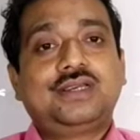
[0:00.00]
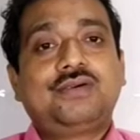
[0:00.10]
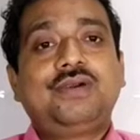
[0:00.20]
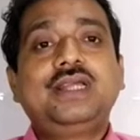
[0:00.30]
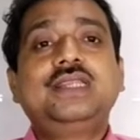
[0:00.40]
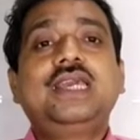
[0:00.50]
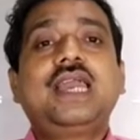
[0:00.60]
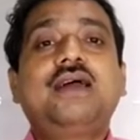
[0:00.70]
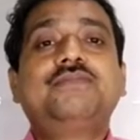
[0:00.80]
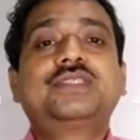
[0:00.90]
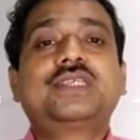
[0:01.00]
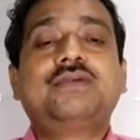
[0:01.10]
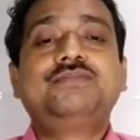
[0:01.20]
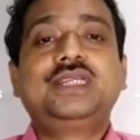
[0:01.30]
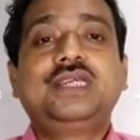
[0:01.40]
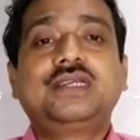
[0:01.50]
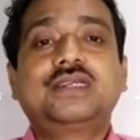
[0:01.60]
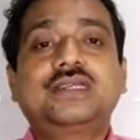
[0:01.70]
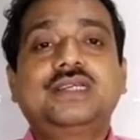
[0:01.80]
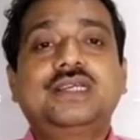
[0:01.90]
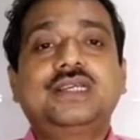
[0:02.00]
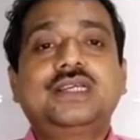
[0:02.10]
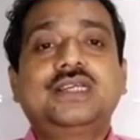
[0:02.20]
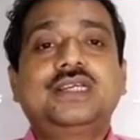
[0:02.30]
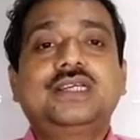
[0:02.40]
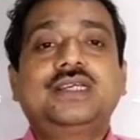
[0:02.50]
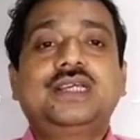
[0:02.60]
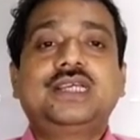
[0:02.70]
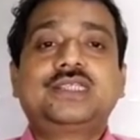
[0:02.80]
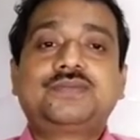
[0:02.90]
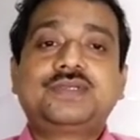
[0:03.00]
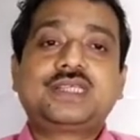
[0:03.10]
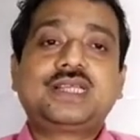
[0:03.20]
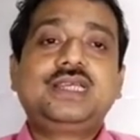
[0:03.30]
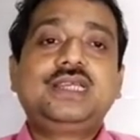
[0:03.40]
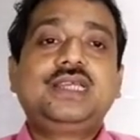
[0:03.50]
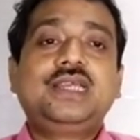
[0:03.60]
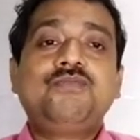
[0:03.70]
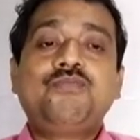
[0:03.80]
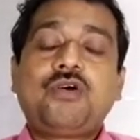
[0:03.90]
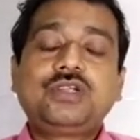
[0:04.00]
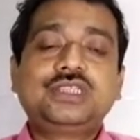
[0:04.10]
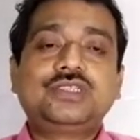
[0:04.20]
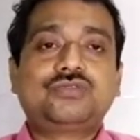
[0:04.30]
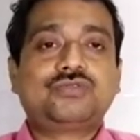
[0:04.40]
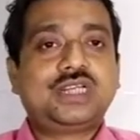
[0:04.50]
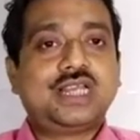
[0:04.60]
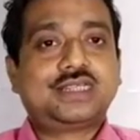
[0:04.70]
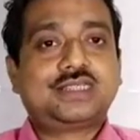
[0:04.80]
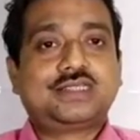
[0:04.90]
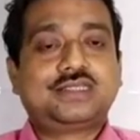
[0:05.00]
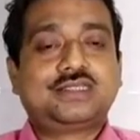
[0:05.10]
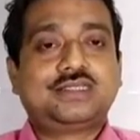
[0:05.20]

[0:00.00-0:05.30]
when they have something especially important to relate.